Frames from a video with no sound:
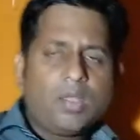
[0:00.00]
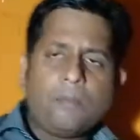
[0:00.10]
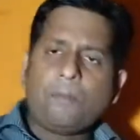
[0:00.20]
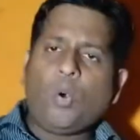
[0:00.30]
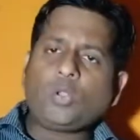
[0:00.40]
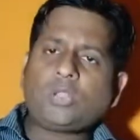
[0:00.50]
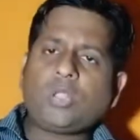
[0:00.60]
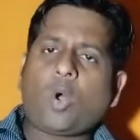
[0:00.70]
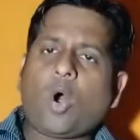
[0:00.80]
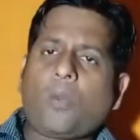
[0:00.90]
Both
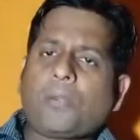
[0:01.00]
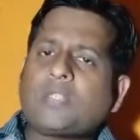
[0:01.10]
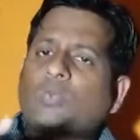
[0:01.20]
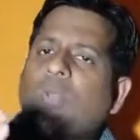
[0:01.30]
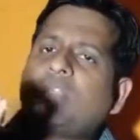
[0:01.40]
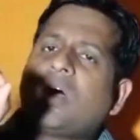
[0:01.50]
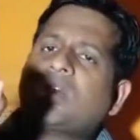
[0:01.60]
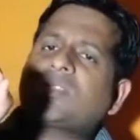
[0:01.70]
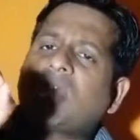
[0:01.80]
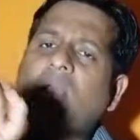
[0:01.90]
operate with a
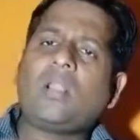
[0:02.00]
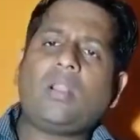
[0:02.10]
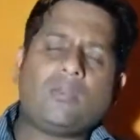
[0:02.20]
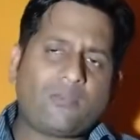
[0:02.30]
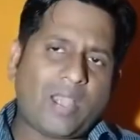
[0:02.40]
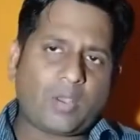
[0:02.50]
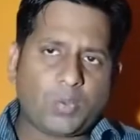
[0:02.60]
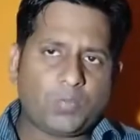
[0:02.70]
single value.